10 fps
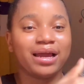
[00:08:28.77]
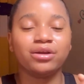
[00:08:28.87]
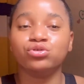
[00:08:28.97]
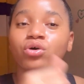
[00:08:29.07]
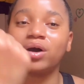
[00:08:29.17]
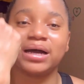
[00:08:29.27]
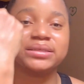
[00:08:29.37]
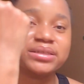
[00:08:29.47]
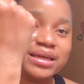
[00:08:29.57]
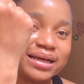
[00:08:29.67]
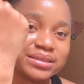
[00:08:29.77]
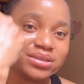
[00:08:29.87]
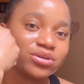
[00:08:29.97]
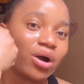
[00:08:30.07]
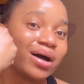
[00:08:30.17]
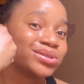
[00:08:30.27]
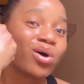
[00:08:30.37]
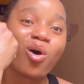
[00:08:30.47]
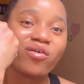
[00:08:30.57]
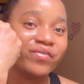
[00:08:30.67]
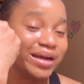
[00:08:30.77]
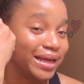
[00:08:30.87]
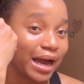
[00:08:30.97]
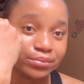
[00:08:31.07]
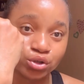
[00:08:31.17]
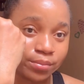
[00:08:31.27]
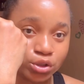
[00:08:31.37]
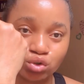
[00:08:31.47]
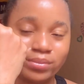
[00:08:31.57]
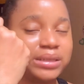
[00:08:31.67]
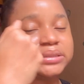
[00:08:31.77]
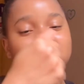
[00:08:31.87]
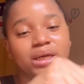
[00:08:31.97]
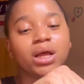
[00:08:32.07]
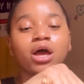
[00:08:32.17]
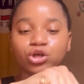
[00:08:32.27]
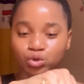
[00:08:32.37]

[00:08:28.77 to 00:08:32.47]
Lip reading: and you all can see that it has already absorbed into my skin.